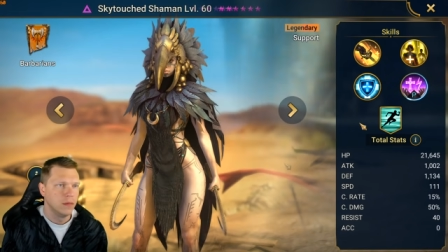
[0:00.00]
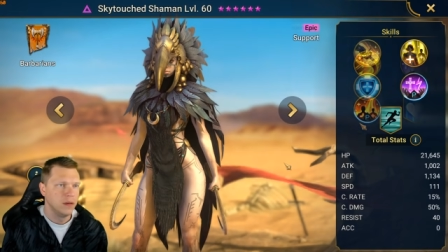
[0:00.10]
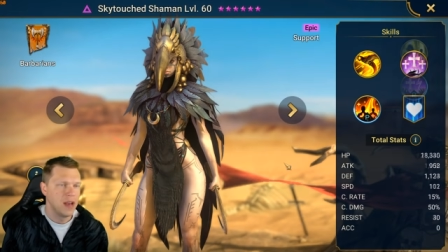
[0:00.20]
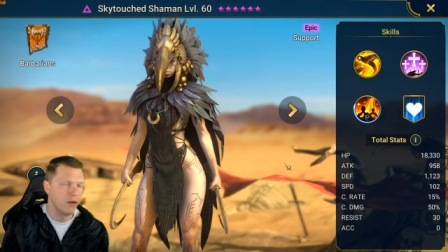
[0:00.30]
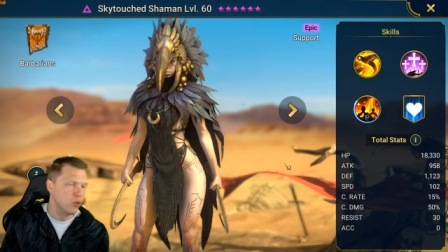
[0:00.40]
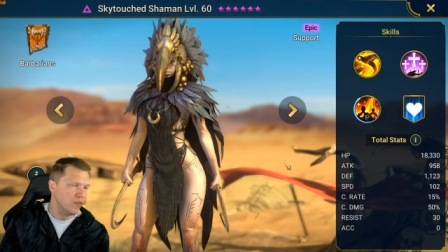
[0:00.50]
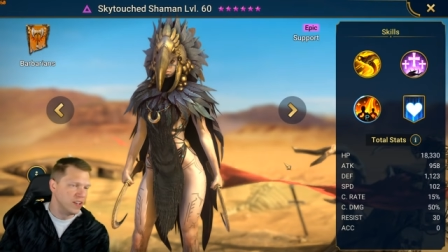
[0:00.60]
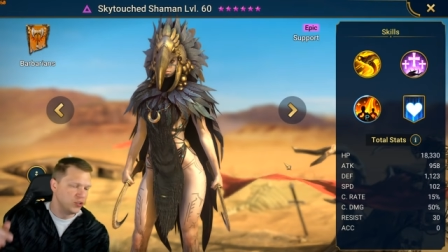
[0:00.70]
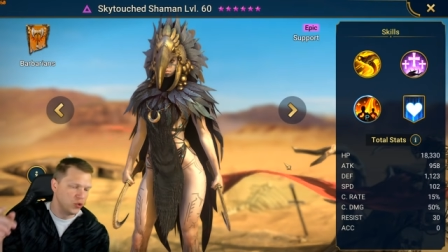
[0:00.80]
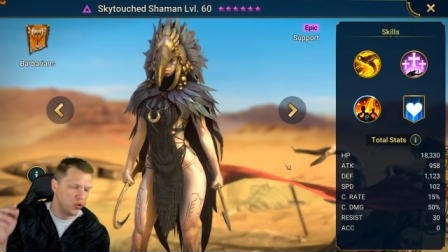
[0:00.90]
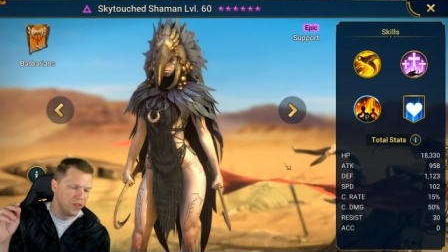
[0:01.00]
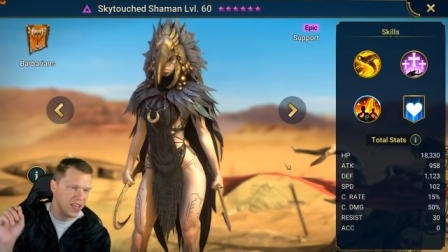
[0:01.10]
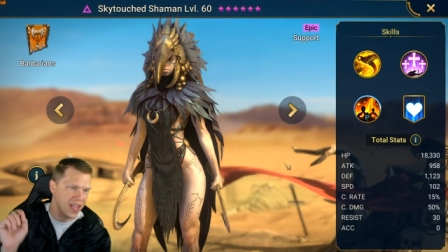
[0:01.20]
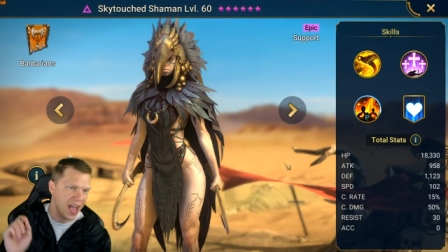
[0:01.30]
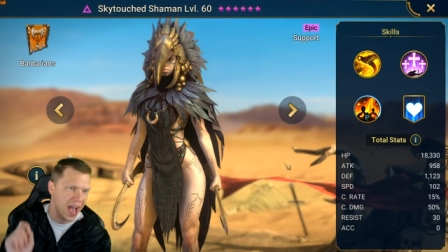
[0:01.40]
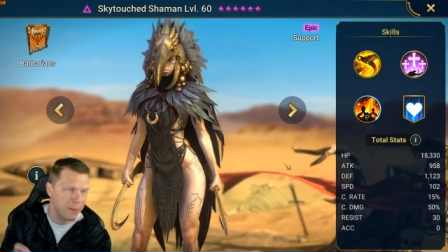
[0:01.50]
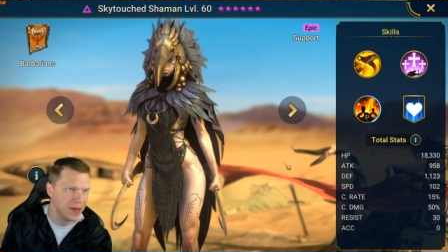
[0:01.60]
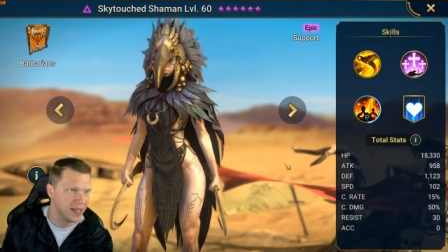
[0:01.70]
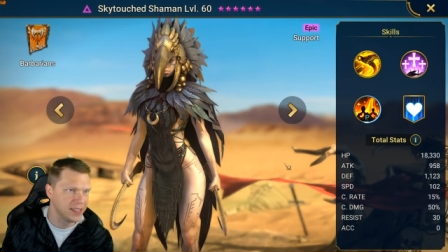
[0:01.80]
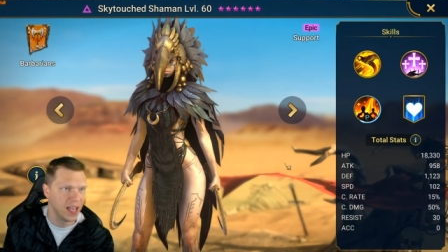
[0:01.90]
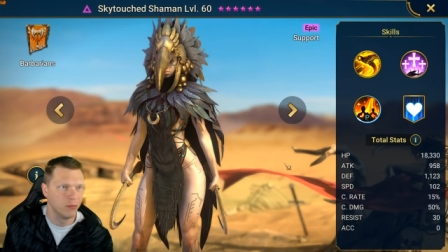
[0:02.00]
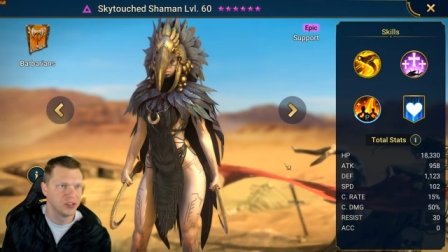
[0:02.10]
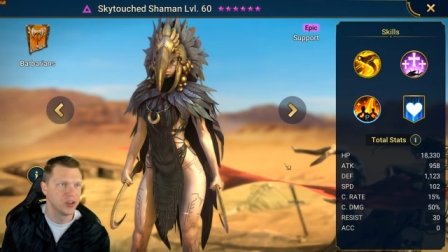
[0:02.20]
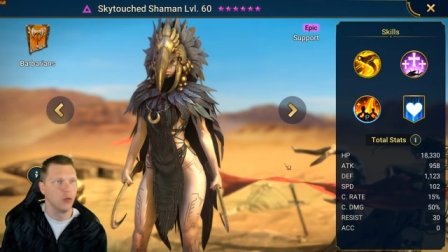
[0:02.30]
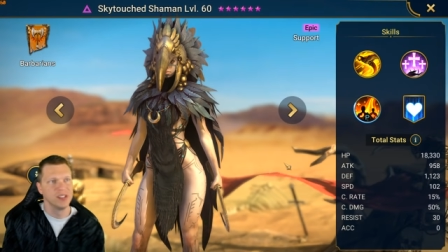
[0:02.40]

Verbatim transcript: Now we move into the epics and we'll start with